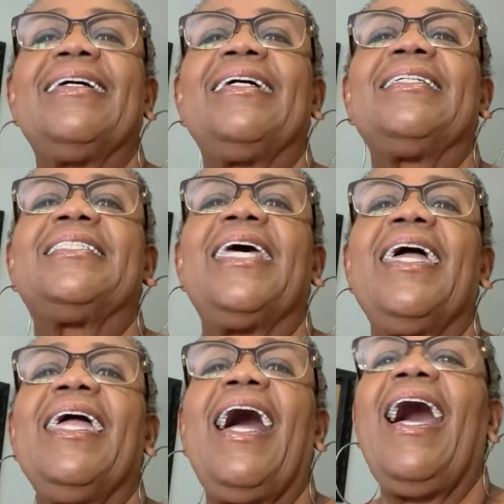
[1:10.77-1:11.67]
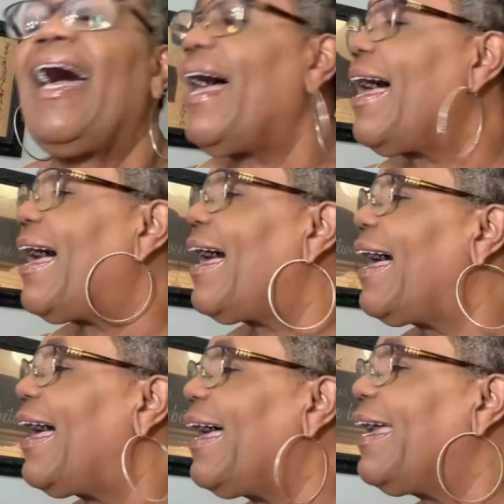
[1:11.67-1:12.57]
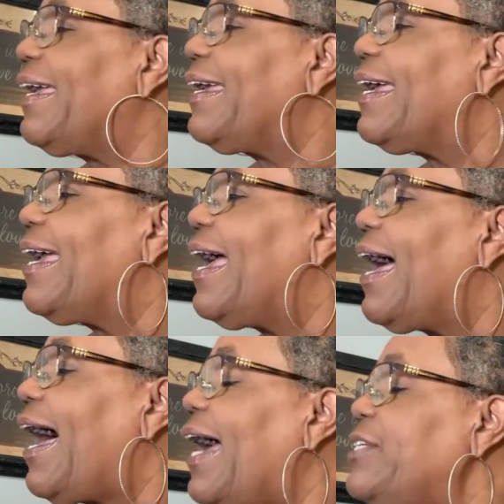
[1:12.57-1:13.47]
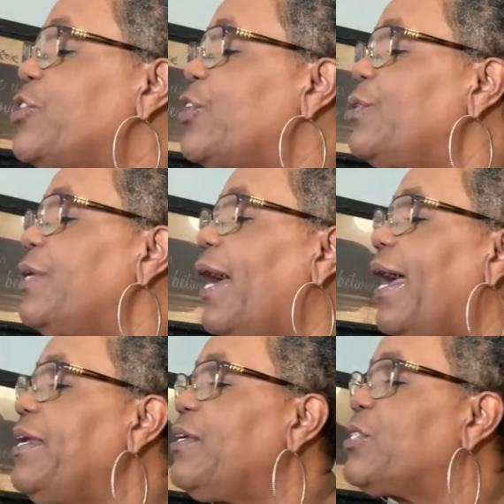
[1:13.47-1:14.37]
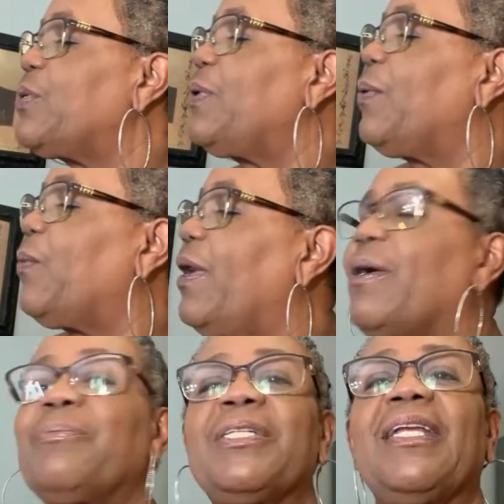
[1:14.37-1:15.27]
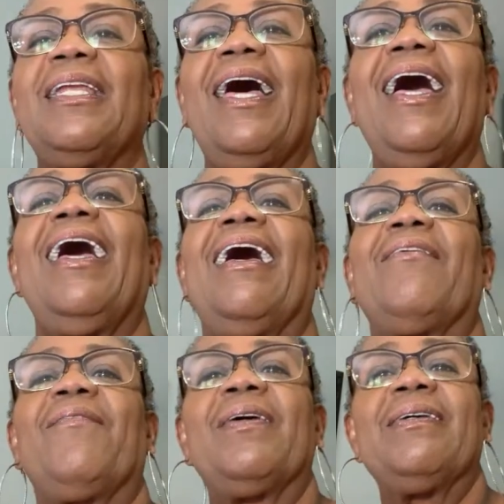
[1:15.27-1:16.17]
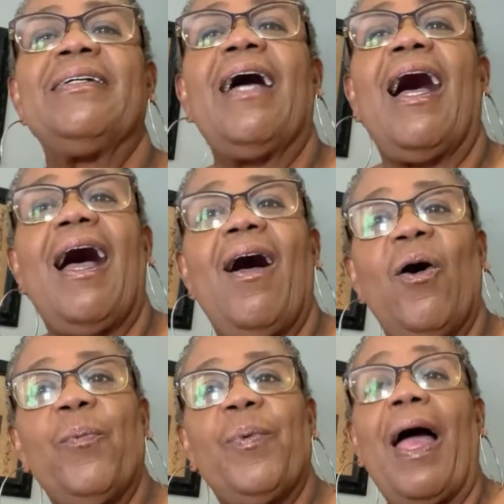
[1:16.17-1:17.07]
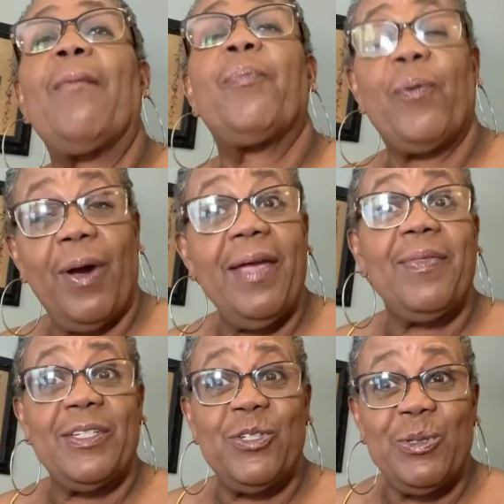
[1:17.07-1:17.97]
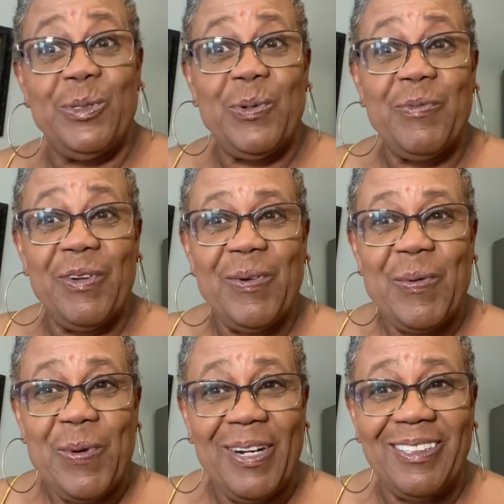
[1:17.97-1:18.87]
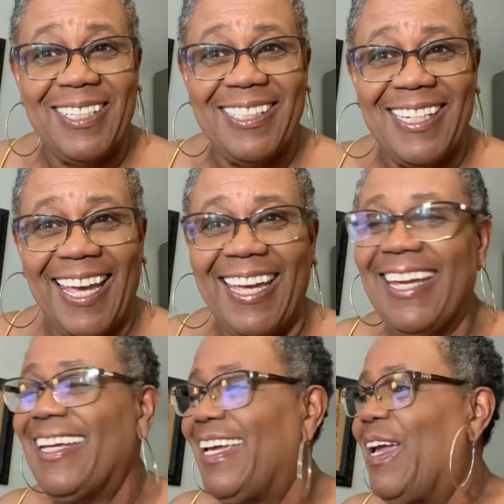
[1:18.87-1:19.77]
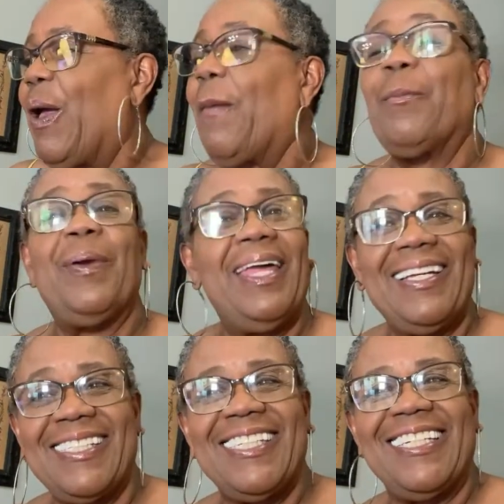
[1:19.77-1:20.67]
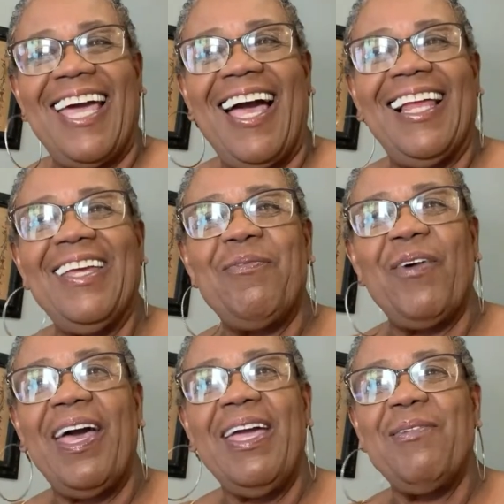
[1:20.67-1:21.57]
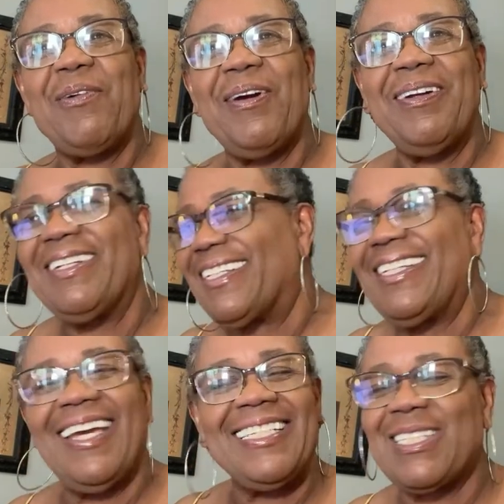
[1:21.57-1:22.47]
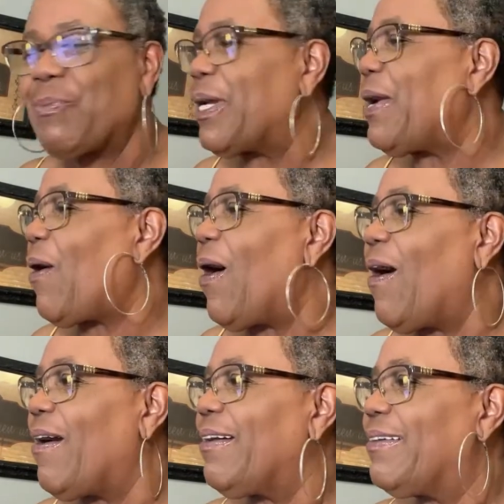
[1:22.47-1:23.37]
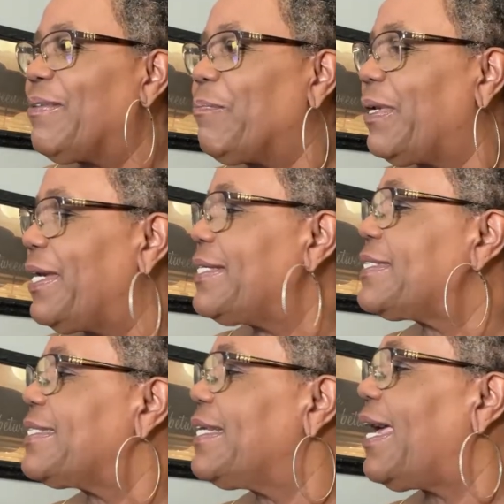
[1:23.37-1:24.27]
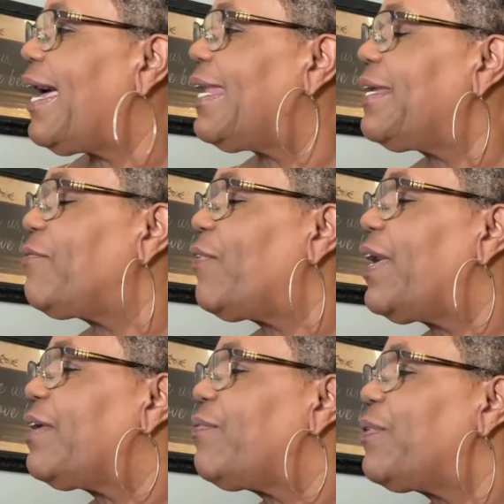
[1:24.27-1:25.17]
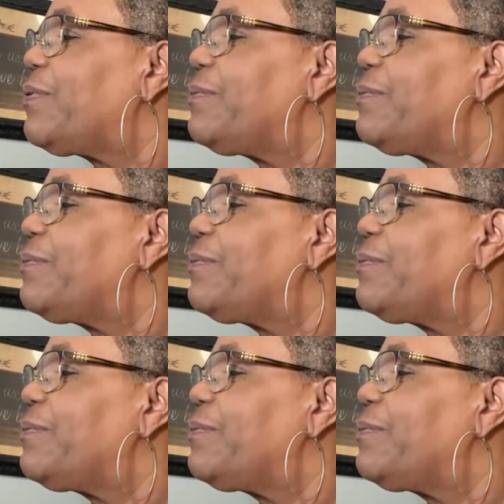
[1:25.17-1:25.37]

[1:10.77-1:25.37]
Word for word: Say hi. Hi, Julia. How you doing? Welcome to the live. I hope, I pray that you're doing very well today. Blessed and highly favored. Yes, we are. Blessed and highly favored.